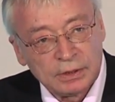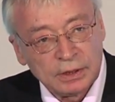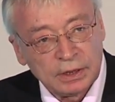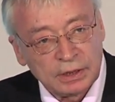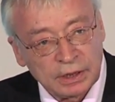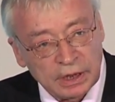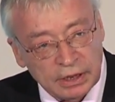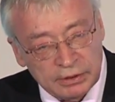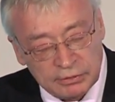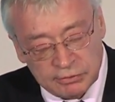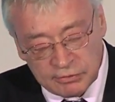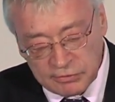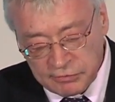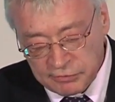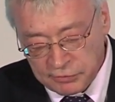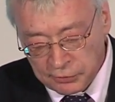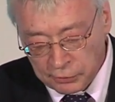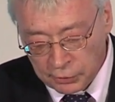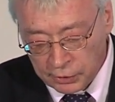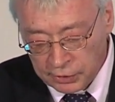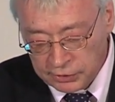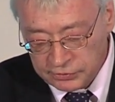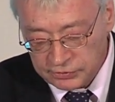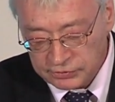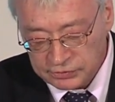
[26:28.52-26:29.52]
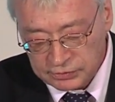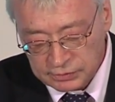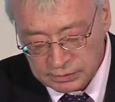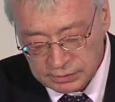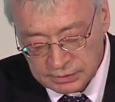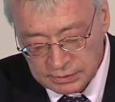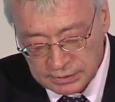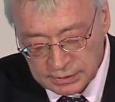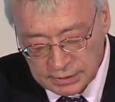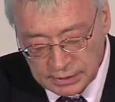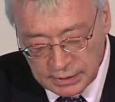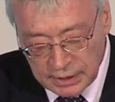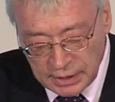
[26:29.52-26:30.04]
Again, first,
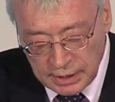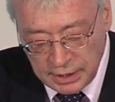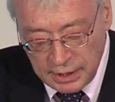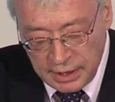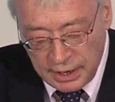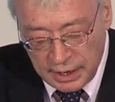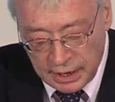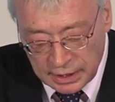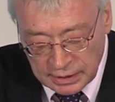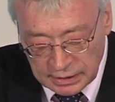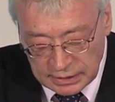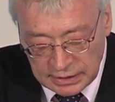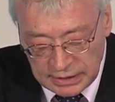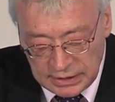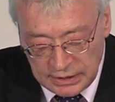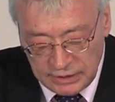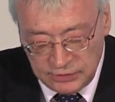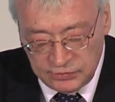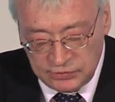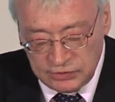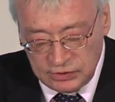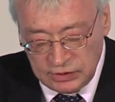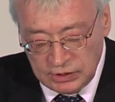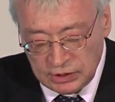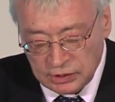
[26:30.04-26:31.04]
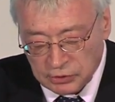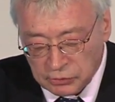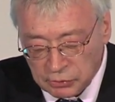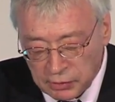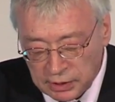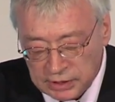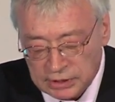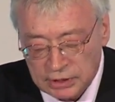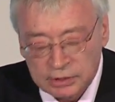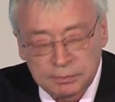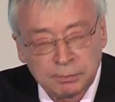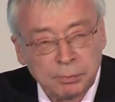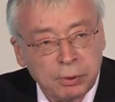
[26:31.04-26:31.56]
an easy
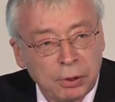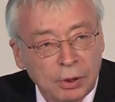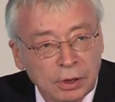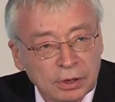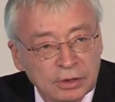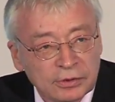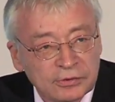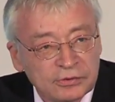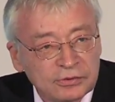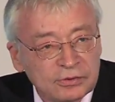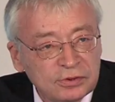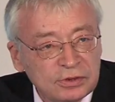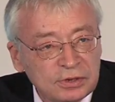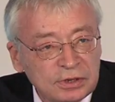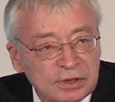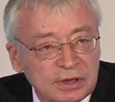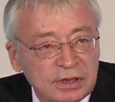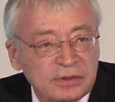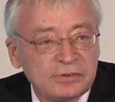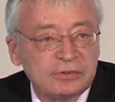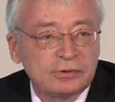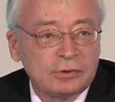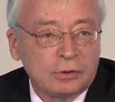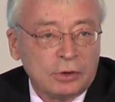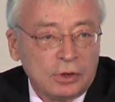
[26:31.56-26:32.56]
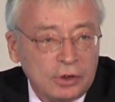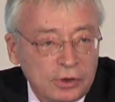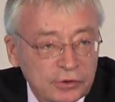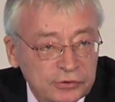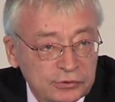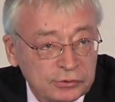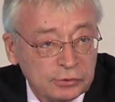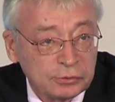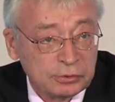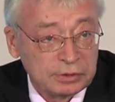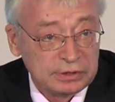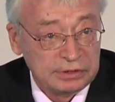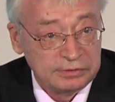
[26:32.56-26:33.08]
credit policy is
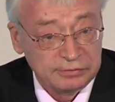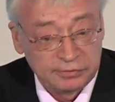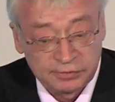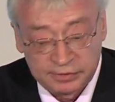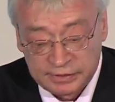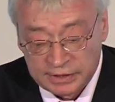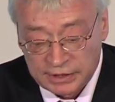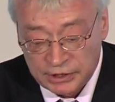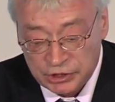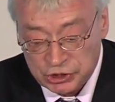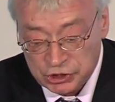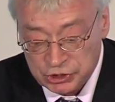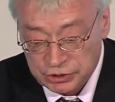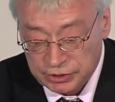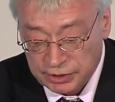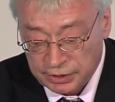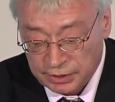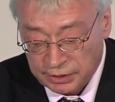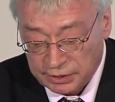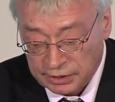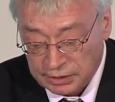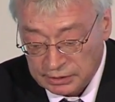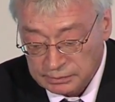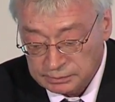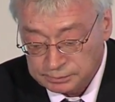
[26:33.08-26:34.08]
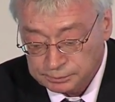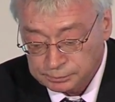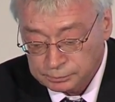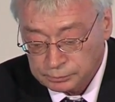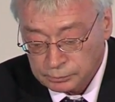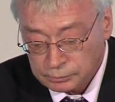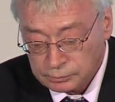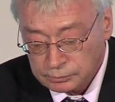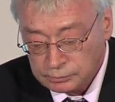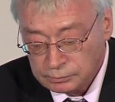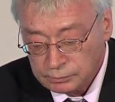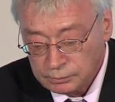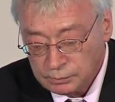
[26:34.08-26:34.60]
also inflationary.
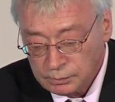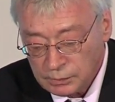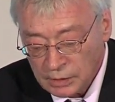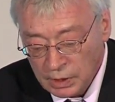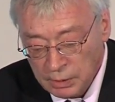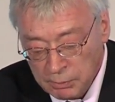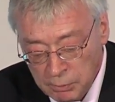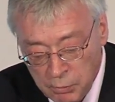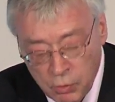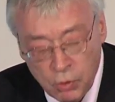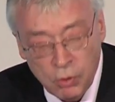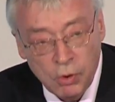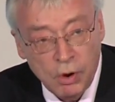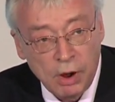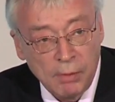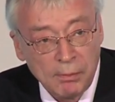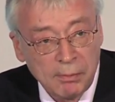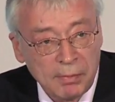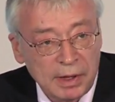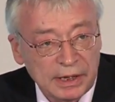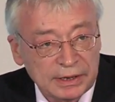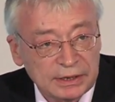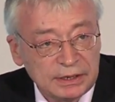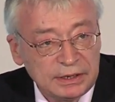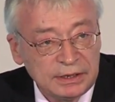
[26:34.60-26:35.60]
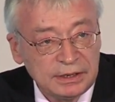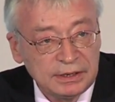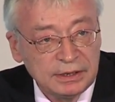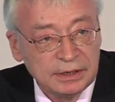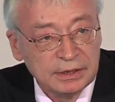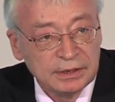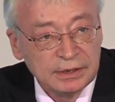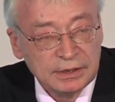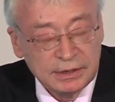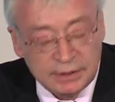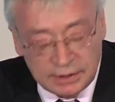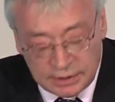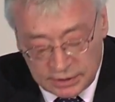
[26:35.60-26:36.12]
More money
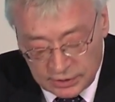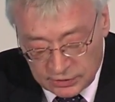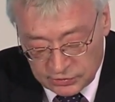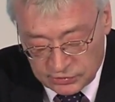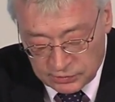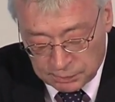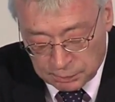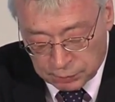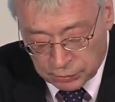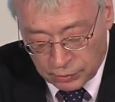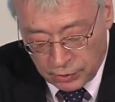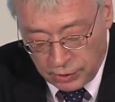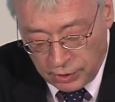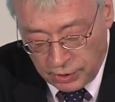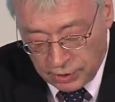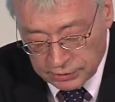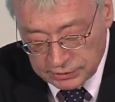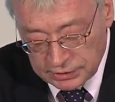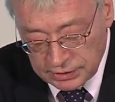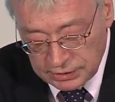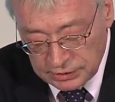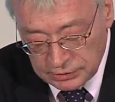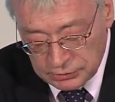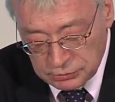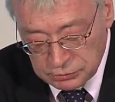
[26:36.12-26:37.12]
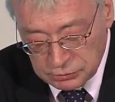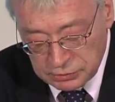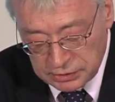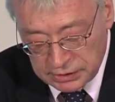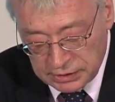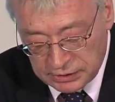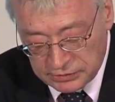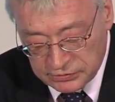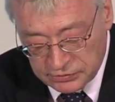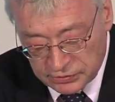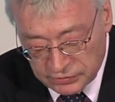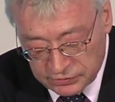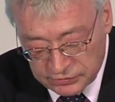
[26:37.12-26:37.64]
is brought into
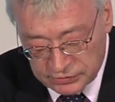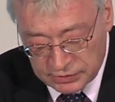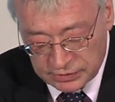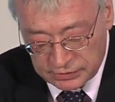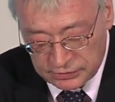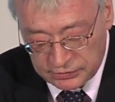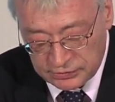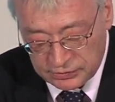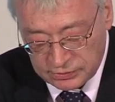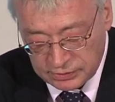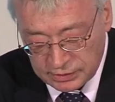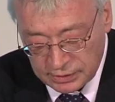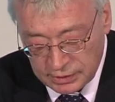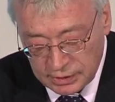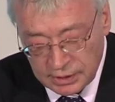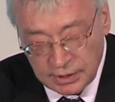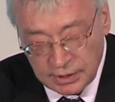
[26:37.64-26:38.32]
existence